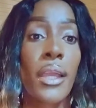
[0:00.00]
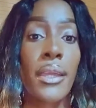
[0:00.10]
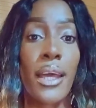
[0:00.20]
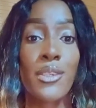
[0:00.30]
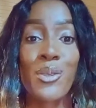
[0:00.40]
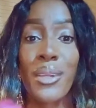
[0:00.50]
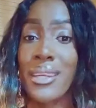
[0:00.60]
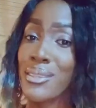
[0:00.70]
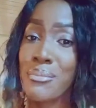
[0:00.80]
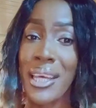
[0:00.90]
Yeah, so
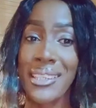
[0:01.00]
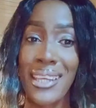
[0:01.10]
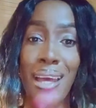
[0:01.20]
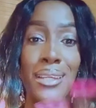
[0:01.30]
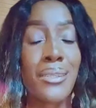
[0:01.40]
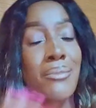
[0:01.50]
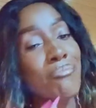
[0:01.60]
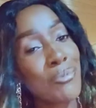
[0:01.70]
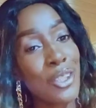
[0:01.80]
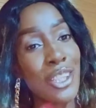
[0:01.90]
that is my son.
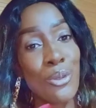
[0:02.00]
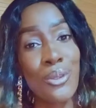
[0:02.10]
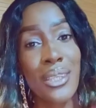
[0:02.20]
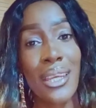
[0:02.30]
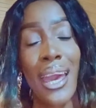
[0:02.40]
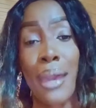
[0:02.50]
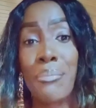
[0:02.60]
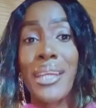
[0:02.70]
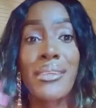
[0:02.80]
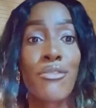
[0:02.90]
Wish he could say hi,
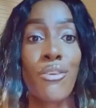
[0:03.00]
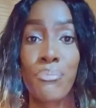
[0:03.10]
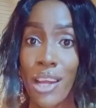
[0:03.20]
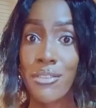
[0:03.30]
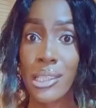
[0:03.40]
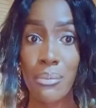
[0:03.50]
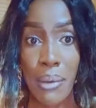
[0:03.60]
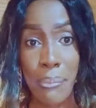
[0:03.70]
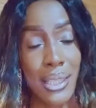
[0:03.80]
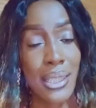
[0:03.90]
but for privacy
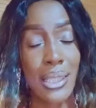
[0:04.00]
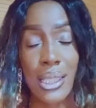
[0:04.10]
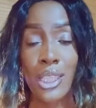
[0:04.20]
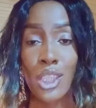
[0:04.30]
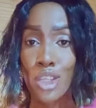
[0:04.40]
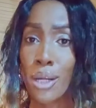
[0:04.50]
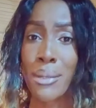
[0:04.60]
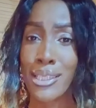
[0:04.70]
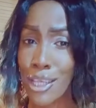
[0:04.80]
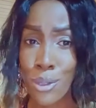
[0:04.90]
purposes, it's not a
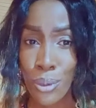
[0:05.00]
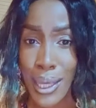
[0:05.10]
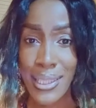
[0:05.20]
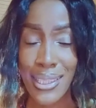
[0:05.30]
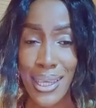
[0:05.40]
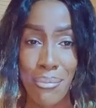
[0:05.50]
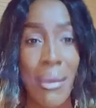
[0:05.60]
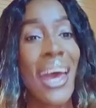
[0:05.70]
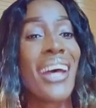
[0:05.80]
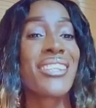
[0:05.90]
must that you guys see him.
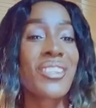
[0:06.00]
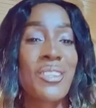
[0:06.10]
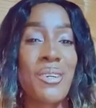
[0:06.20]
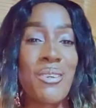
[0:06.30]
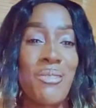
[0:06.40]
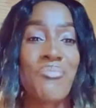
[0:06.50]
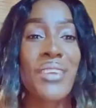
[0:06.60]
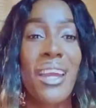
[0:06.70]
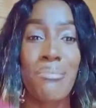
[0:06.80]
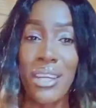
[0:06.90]
So,
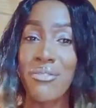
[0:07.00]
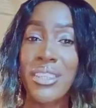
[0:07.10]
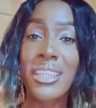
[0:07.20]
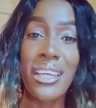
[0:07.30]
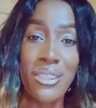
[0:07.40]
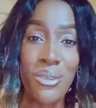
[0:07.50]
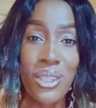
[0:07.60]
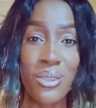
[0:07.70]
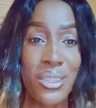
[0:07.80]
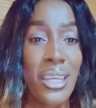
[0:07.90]
but if in case you
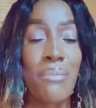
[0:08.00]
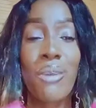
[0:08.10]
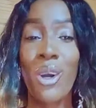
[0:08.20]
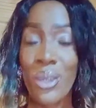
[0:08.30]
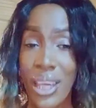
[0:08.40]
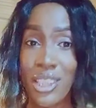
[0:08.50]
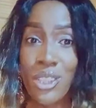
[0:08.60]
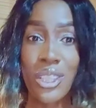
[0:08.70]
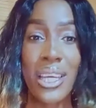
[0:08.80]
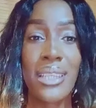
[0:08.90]
want to see him
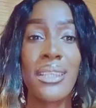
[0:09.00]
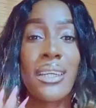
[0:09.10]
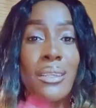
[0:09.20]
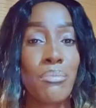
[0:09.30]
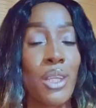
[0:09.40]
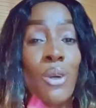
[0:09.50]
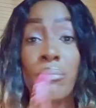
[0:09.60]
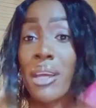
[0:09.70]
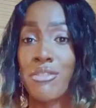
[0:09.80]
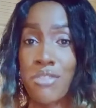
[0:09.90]
occasionally, he'll be
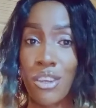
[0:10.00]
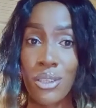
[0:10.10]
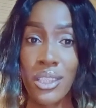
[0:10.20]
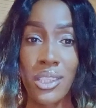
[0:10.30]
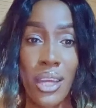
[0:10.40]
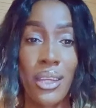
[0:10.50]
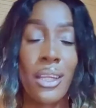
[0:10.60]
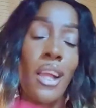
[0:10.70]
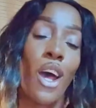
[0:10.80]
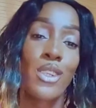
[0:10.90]
on my vlog
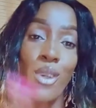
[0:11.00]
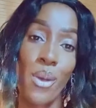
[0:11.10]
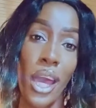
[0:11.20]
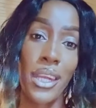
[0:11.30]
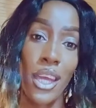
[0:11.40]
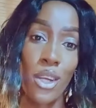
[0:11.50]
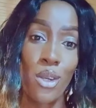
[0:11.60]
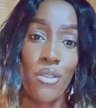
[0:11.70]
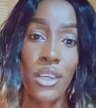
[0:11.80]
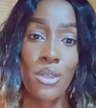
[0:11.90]
channel. So you can head
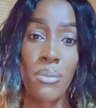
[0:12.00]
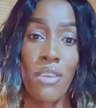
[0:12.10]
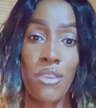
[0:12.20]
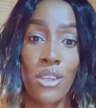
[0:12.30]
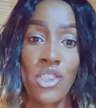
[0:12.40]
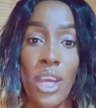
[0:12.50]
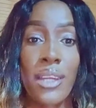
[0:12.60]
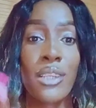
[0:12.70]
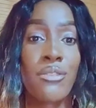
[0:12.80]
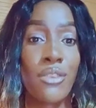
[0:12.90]
on over to my vlog
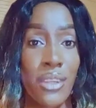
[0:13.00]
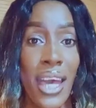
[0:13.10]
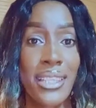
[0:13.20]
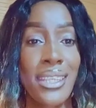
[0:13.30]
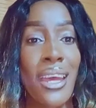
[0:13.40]
channel for that.